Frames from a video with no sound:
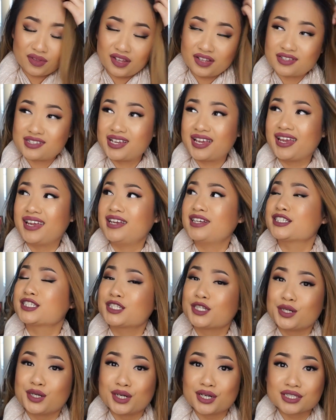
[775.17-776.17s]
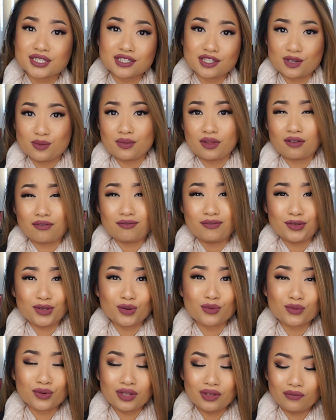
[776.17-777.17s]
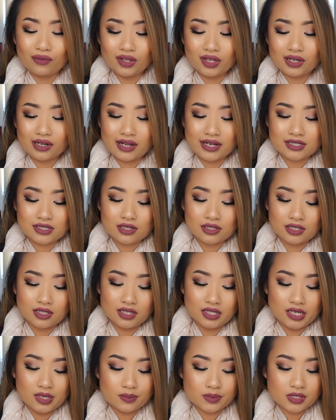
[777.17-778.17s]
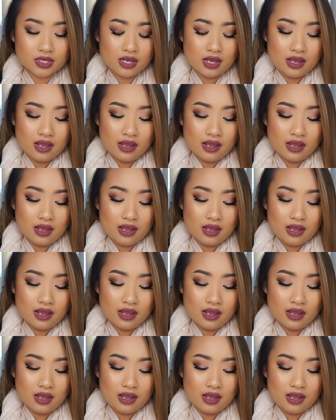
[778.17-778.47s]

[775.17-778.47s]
they taste awesome, they feel really nice on the lips.